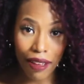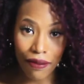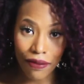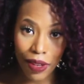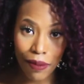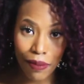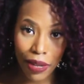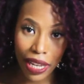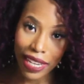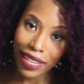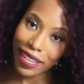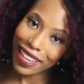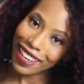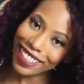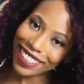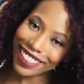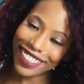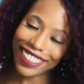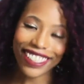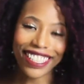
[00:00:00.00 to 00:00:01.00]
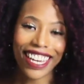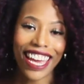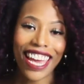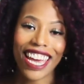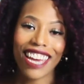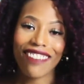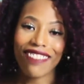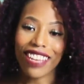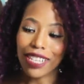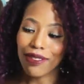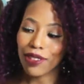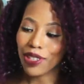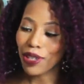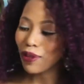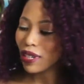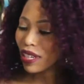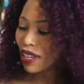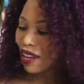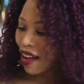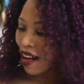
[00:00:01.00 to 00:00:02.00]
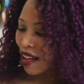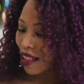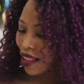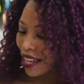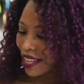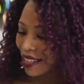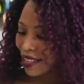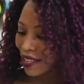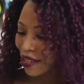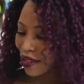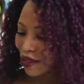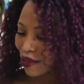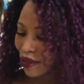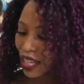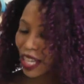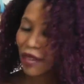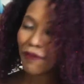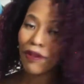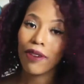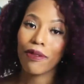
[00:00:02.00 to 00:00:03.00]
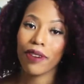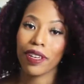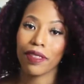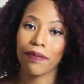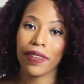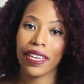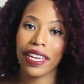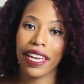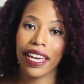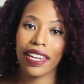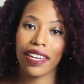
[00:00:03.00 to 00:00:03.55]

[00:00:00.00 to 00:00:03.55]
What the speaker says: comfy blanket, if that's what you want to call it, to chemo with me,